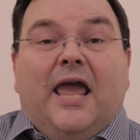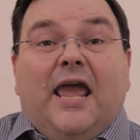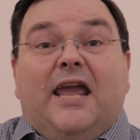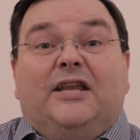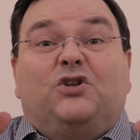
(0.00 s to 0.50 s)

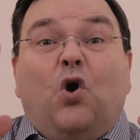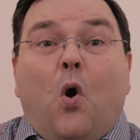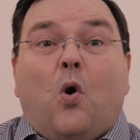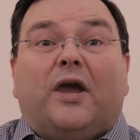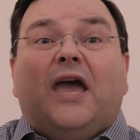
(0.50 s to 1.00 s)
He
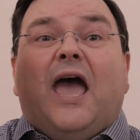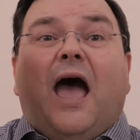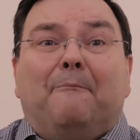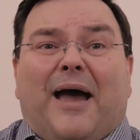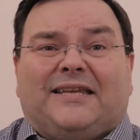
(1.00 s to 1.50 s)
took
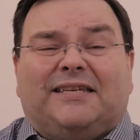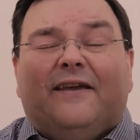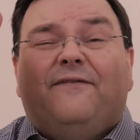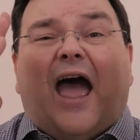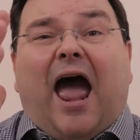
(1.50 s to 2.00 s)

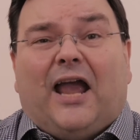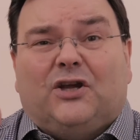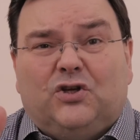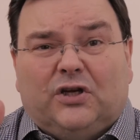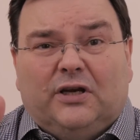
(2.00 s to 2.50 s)
massive
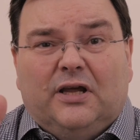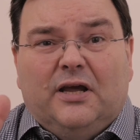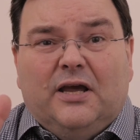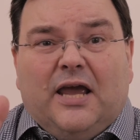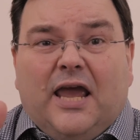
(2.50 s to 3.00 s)
action.
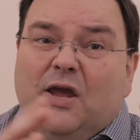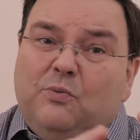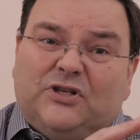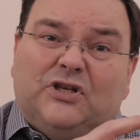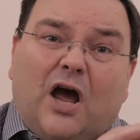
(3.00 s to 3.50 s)
He
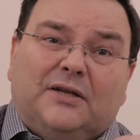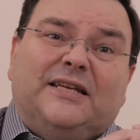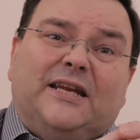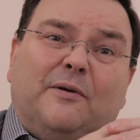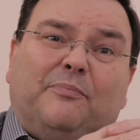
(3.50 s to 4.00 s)
started
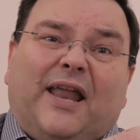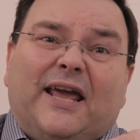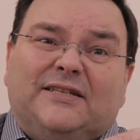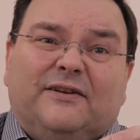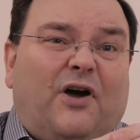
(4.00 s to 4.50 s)
in a
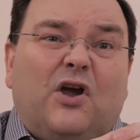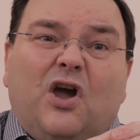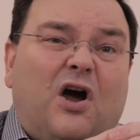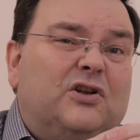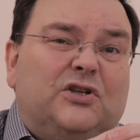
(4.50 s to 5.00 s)
place of, I
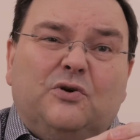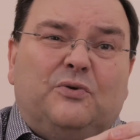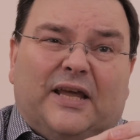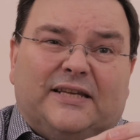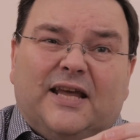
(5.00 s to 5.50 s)
can't do
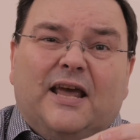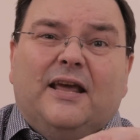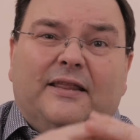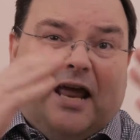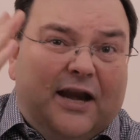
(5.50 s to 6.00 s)
this.
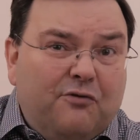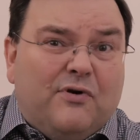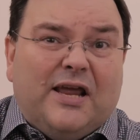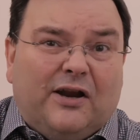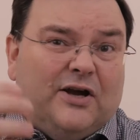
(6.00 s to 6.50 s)
Then he
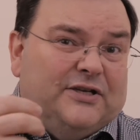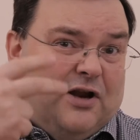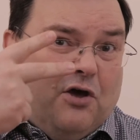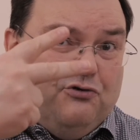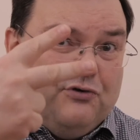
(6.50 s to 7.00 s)
realised,
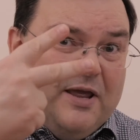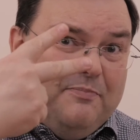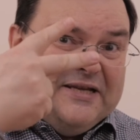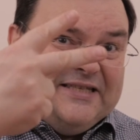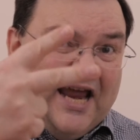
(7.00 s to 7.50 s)

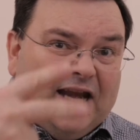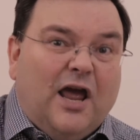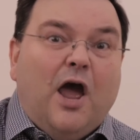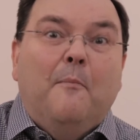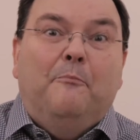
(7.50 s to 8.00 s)
3%,
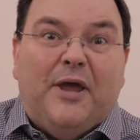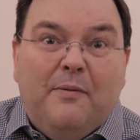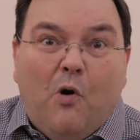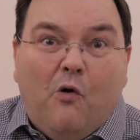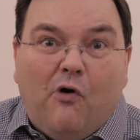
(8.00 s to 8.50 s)
be
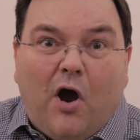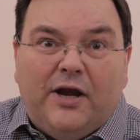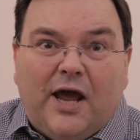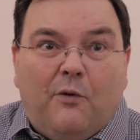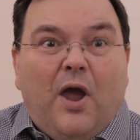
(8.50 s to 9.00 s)
more
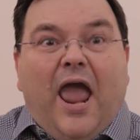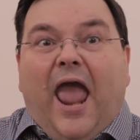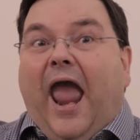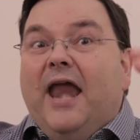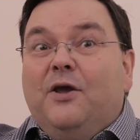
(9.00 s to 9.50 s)
rhino.
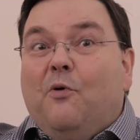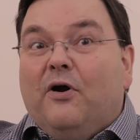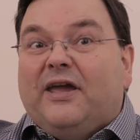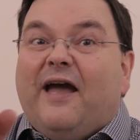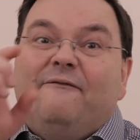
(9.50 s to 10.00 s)
Anyone
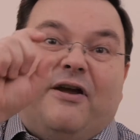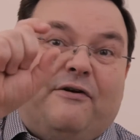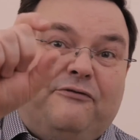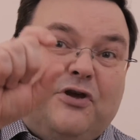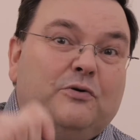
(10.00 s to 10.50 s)
can,
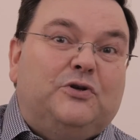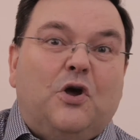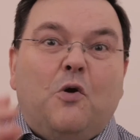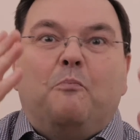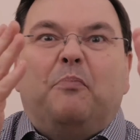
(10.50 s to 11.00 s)
very few
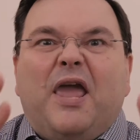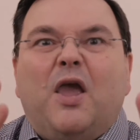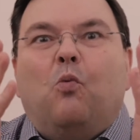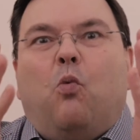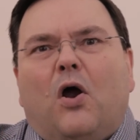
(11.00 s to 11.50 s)
do, be
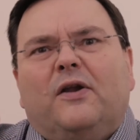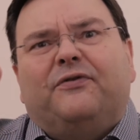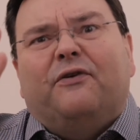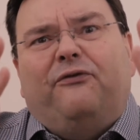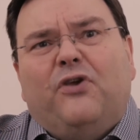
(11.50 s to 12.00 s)
one of
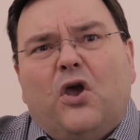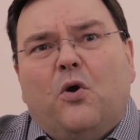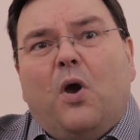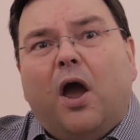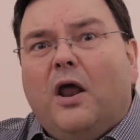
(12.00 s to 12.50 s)
the
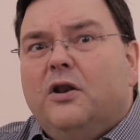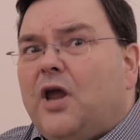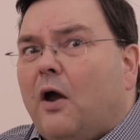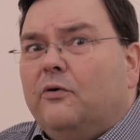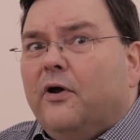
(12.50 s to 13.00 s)
few
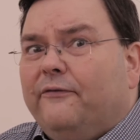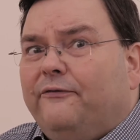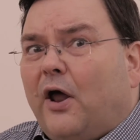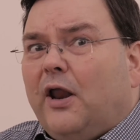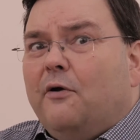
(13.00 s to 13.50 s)
don't
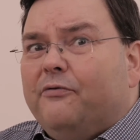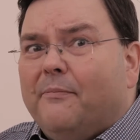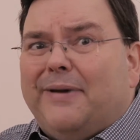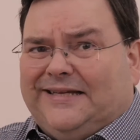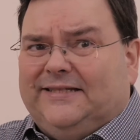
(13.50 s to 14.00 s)
follow the
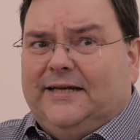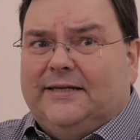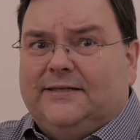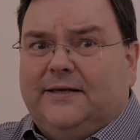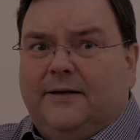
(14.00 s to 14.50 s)
masses.